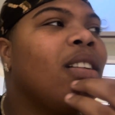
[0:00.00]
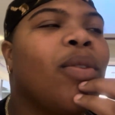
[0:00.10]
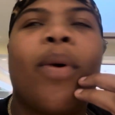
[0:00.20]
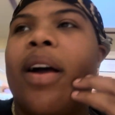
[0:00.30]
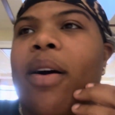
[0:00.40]

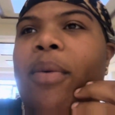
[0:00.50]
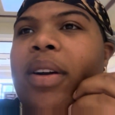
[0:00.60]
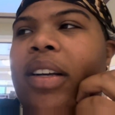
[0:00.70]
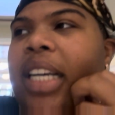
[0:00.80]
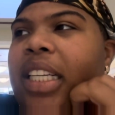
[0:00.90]
Well, we're
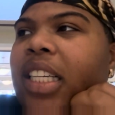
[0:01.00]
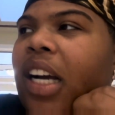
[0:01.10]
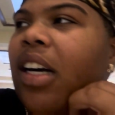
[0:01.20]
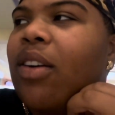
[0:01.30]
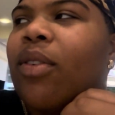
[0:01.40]
gonna catch
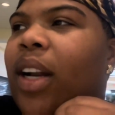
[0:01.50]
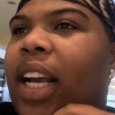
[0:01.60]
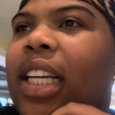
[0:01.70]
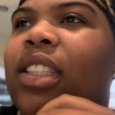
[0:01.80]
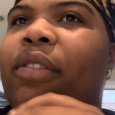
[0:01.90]
y'all when I
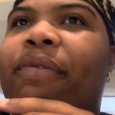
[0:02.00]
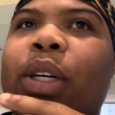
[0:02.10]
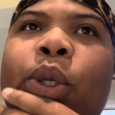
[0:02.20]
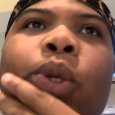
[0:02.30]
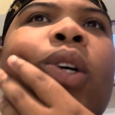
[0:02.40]
get some
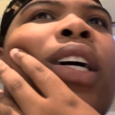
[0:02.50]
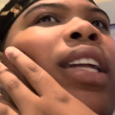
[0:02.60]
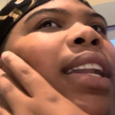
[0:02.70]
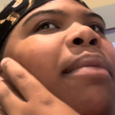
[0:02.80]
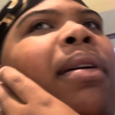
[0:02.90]
food.
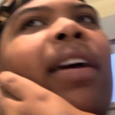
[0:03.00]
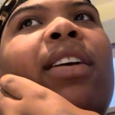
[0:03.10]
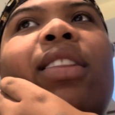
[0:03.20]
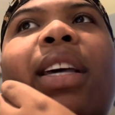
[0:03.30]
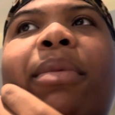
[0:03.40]
They probably ain't
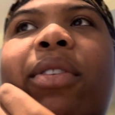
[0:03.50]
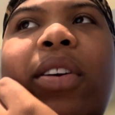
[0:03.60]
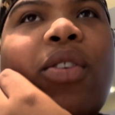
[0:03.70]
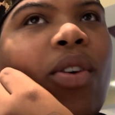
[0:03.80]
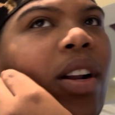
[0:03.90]
gonna let me
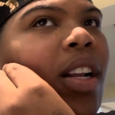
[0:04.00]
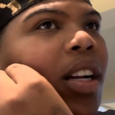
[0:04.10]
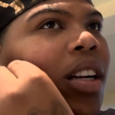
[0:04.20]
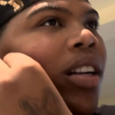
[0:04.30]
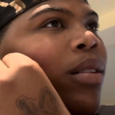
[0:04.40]
record in
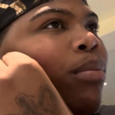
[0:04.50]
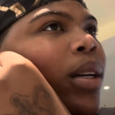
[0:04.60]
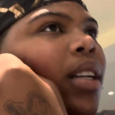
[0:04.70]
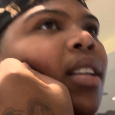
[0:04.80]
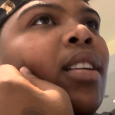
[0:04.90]
here,
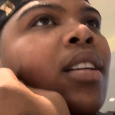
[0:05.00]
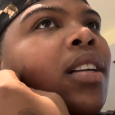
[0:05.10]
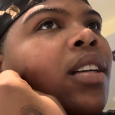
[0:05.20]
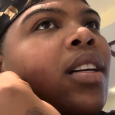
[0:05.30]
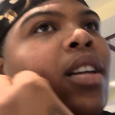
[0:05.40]
but
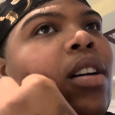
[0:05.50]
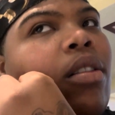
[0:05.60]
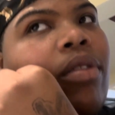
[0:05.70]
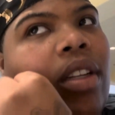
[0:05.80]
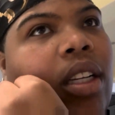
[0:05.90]

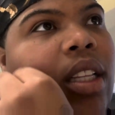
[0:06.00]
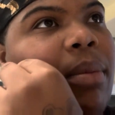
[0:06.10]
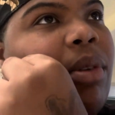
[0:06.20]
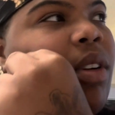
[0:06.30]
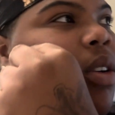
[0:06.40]
hopefully they'll let
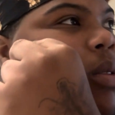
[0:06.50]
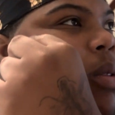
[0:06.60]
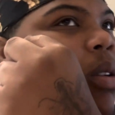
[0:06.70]
me record.